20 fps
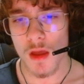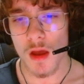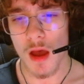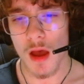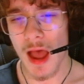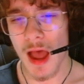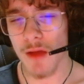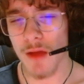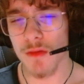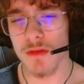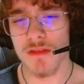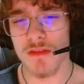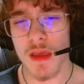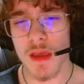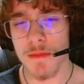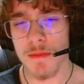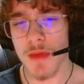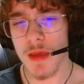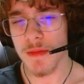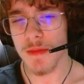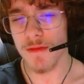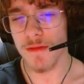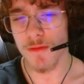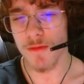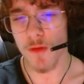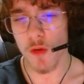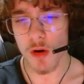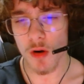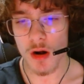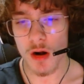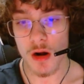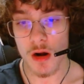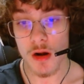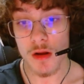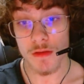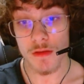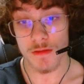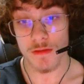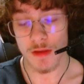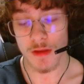I would say maybe for
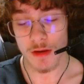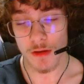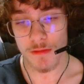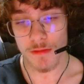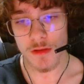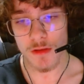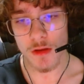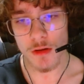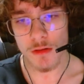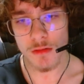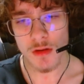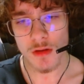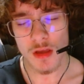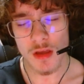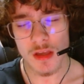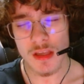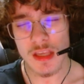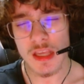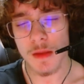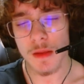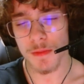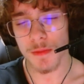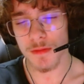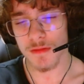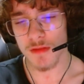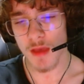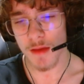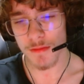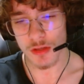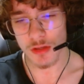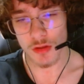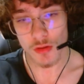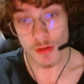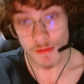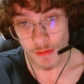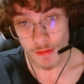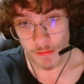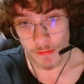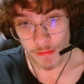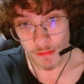Sinnoh Stone, keep 7.
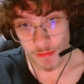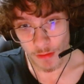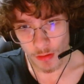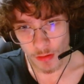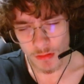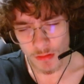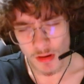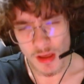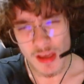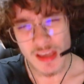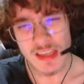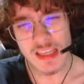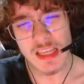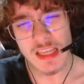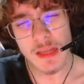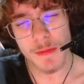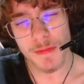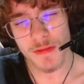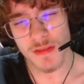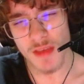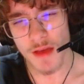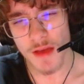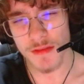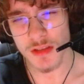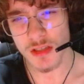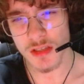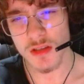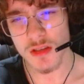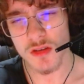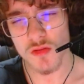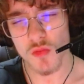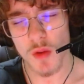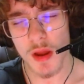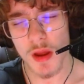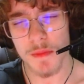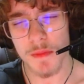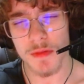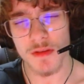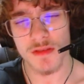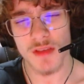Unova Stone, keep 7,
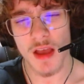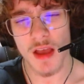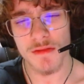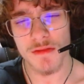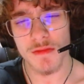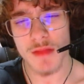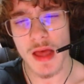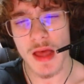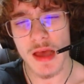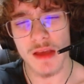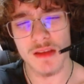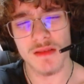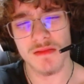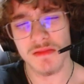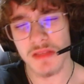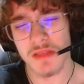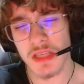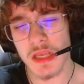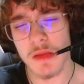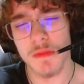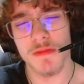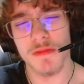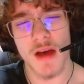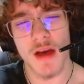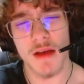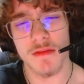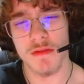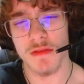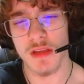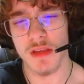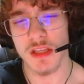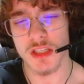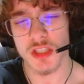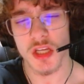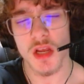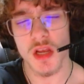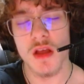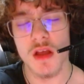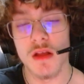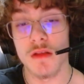right? But aside from that, keep 5 of each.
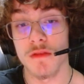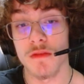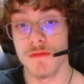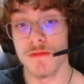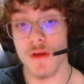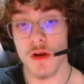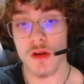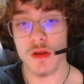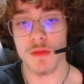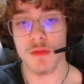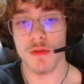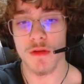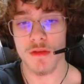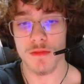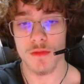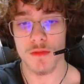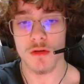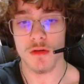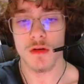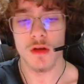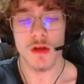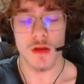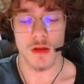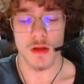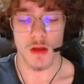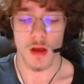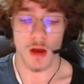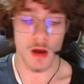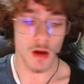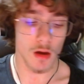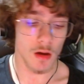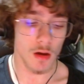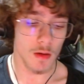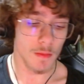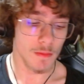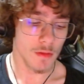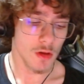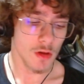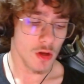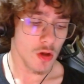It's a very good principle.
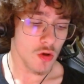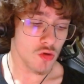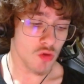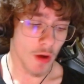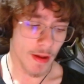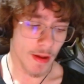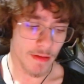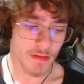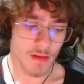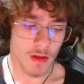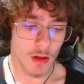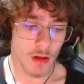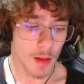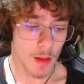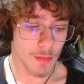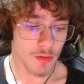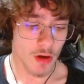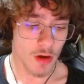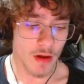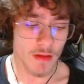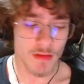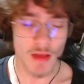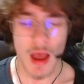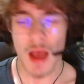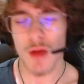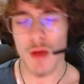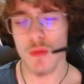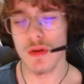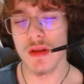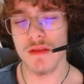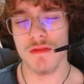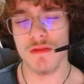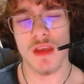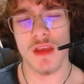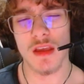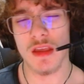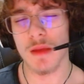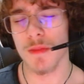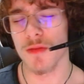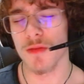Dragon Scale upgrades, I would even say
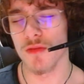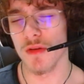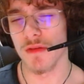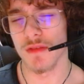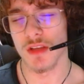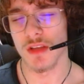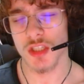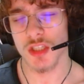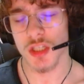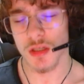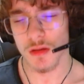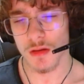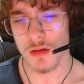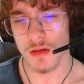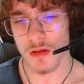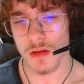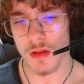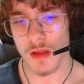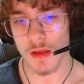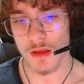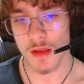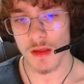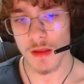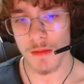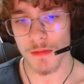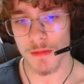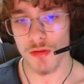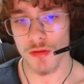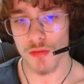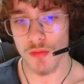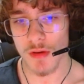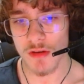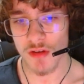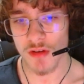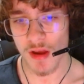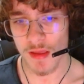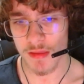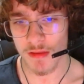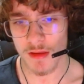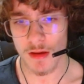keep 3 of each. Like, keep 3
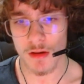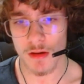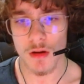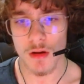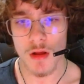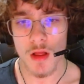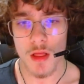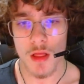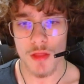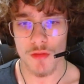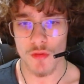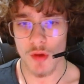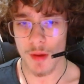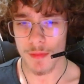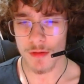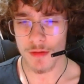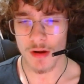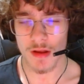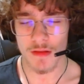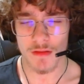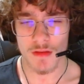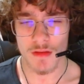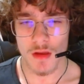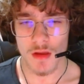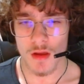Dragon Scale, 3 upgrades.